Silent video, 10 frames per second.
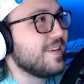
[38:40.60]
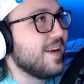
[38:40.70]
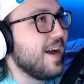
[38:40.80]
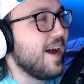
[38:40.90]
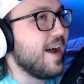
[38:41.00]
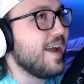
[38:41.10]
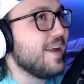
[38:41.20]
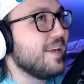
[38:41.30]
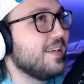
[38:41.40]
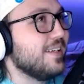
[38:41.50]

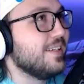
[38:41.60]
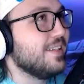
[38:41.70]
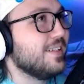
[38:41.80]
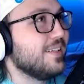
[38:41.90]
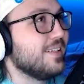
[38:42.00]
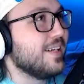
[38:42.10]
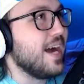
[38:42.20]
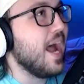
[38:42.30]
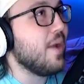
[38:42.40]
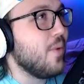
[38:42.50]
I
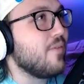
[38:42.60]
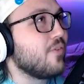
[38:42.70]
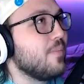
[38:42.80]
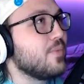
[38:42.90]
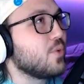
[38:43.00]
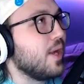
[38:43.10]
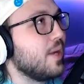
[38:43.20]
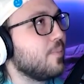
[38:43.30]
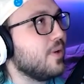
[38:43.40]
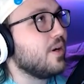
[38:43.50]
went from
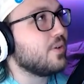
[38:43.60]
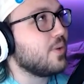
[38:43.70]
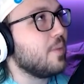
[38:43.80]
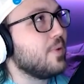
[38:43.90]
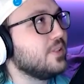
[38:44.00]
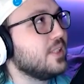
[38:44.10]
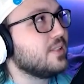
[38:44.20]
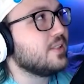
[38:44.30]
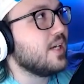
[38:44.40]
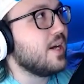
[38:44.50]
Twilight
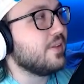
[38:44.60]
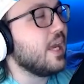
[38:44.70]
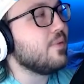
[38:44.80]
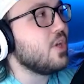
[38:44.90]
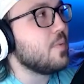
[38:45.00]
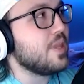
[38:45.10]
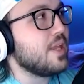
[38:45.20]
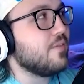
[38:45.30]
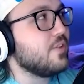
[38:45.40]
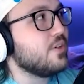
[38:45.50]
Princess on the GameCube, and then
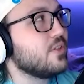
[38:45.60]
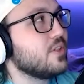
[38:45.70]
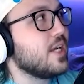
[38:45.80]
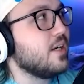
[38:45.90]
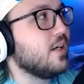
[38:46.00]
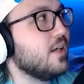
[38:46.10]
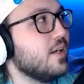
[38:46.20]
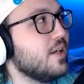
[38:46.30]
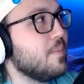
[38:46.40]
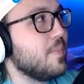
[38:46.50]
a few years later,
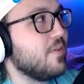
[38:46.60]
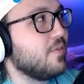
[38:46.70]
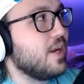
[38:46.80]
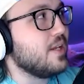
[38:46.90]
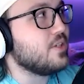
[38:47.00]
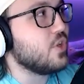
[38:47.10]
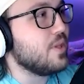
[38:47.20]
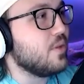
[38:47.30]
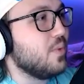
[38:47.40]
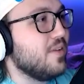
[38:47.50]
my friend showed me
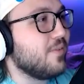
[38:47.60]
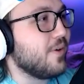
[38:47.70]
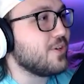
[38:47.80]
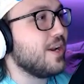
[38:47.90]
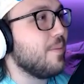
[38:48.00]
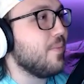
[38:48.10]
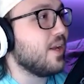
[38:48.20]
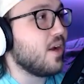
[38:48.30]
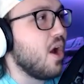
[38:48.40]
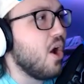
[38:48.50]
the Wii version, and I'm
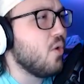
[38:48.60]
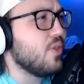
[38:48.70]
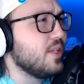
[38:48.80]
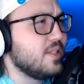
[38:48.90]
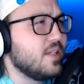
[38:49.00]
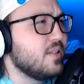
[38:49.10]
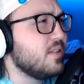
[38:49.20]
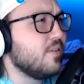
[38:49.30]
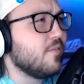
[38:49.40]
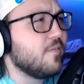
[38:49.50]
like, oh, this
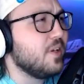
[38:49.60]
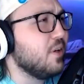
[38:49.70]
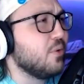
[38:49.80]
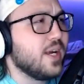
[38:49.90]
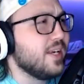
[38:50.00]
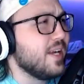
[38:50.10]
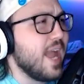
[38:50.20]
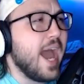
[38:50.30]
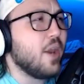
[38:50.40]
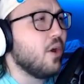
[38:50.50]
doesn't feel right
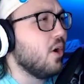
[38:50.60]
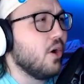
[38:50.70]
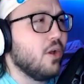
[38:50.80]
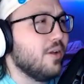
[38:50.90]
at all,